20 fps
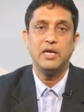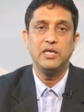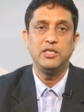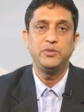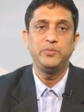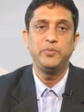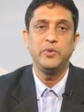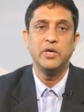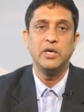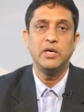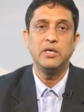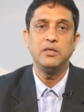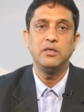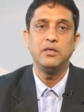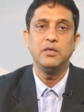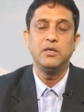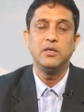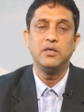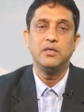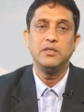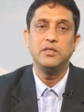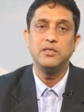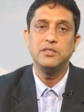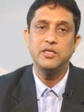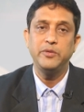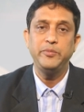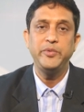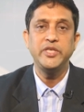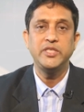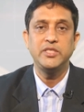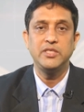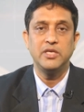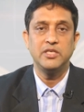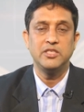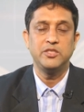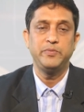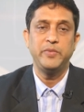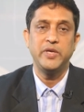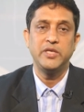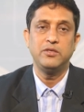as per the
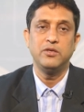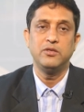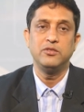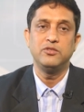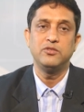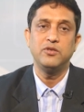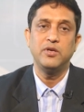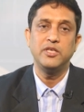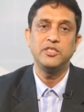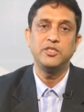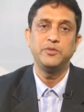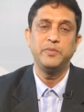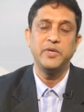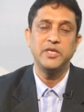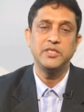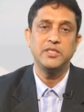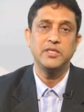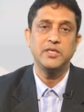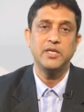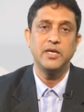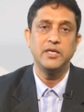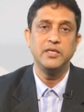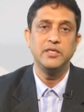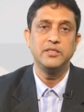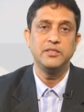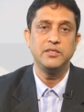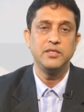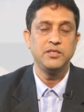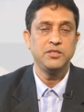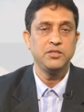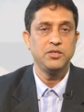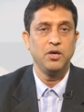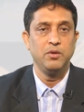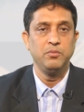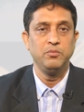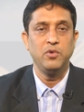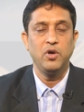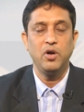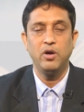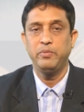CBCS pattern, choice based credit
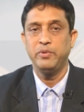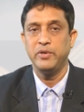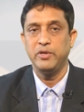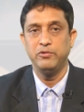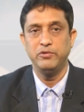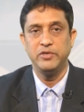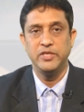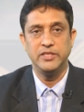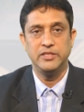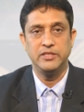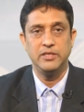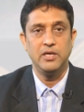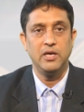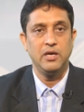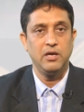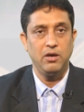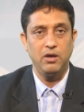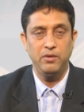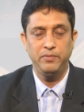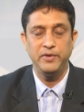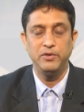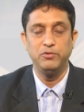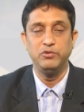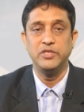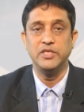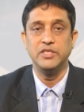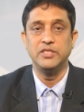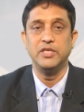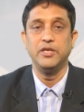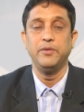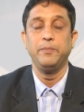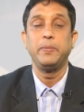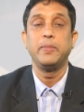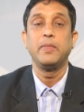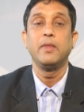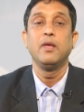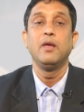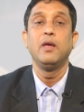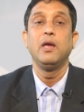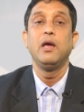system of UGC.
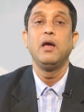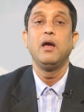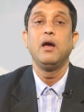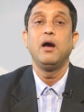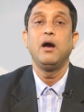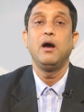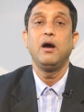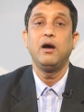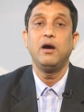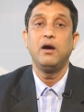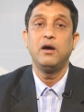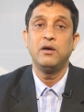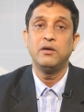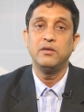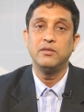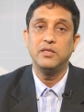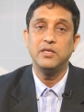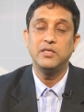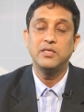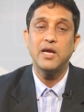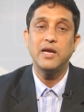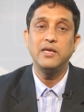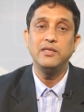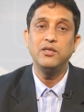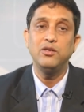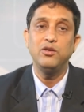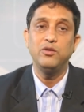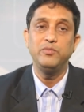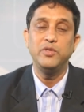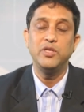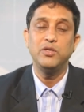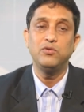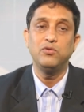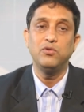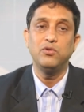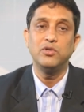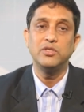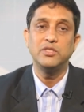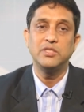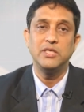The title of the
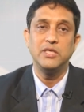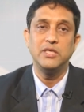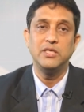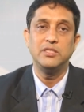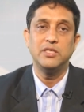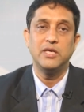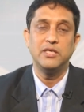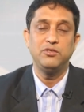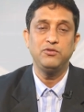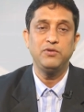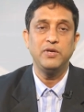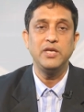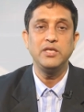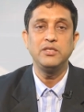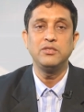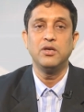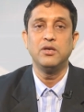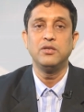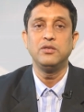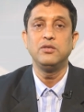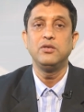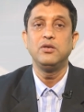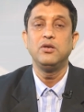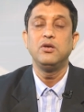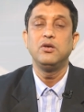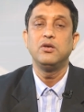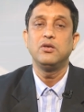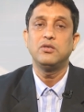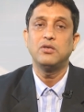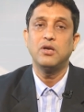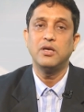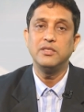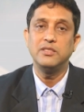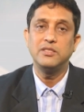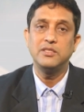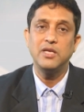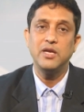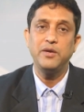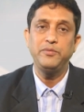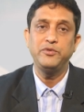course is Education,
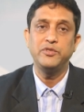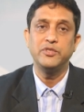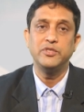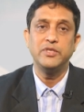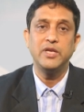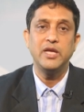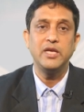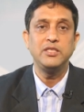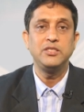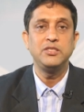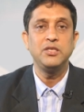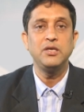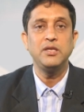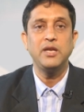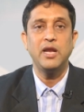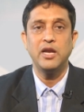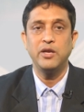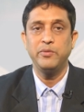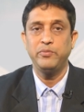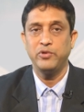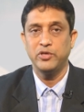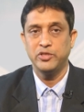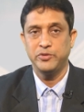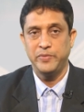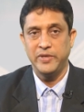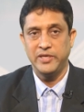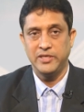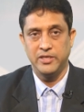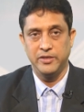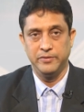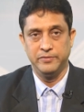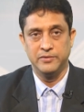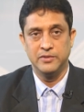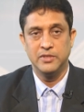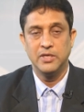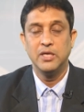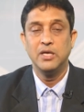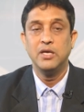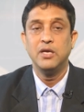Concept, Nature and Perspectives.